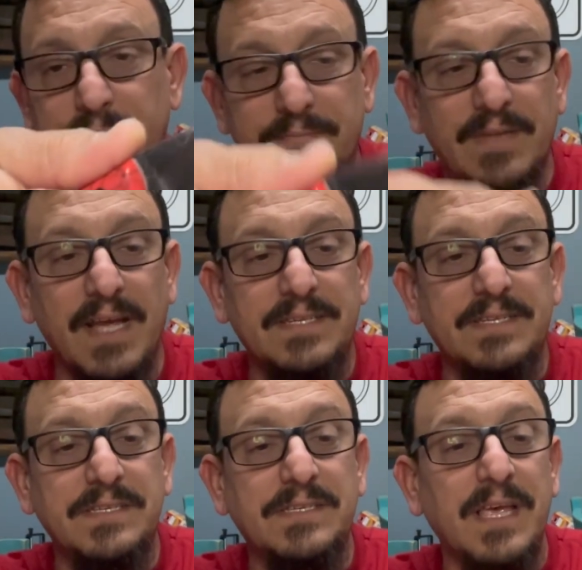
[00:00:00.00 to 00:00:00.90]
nice
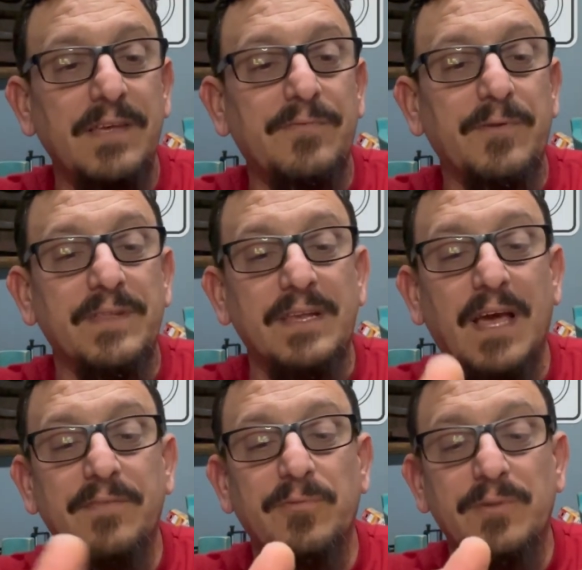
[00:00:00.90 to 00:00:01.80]
and safe where the
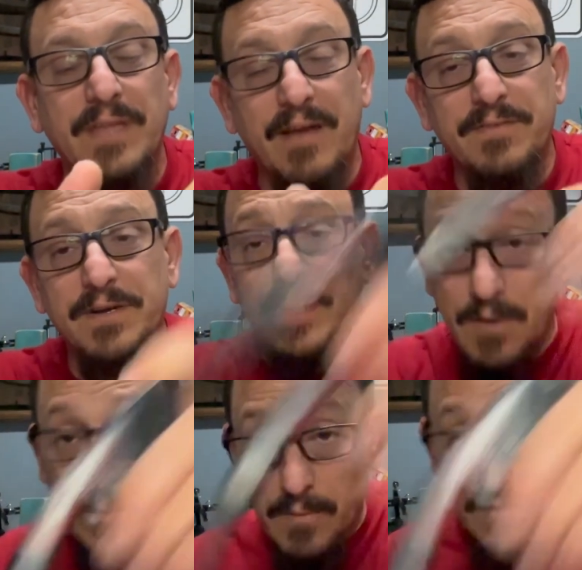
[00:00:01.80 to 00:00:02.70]
knife will
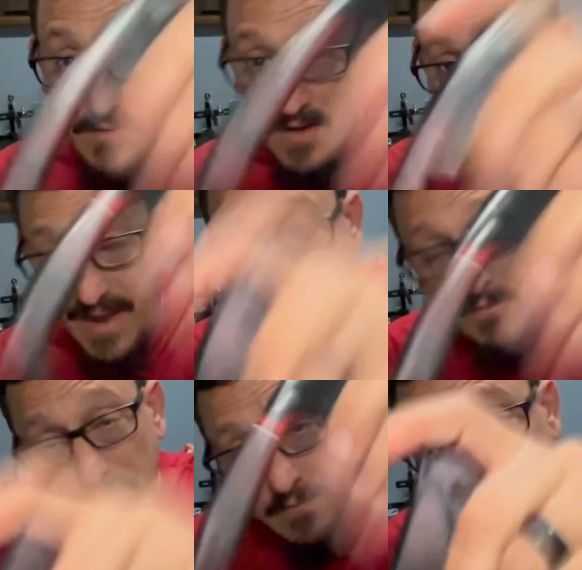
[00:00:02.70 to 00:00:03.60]
never come
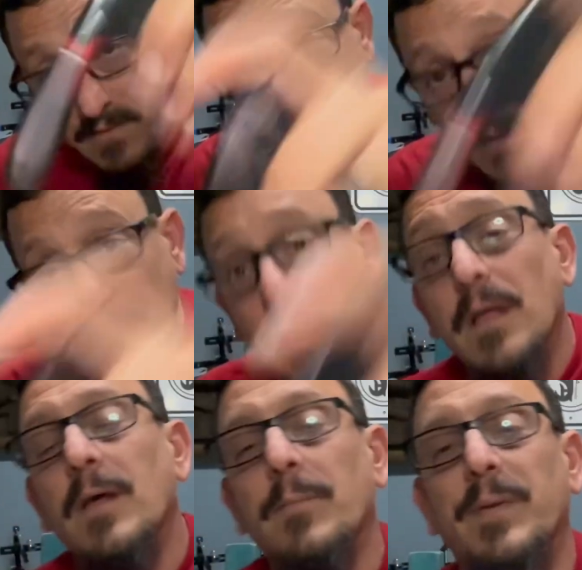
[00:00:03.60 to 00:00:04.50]
out,
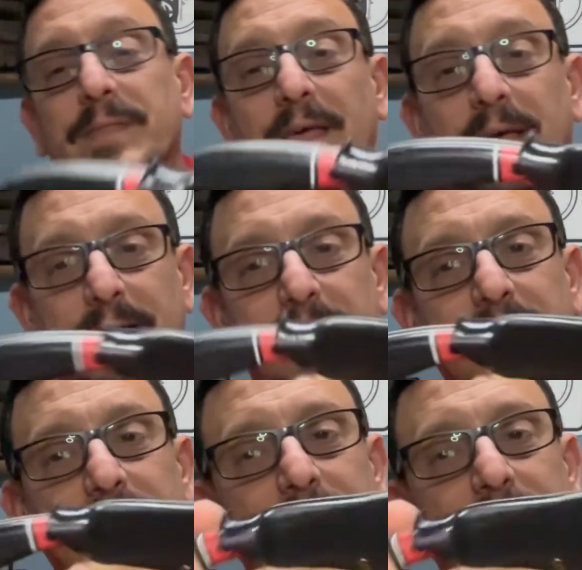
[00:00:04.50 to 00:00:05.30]
but then,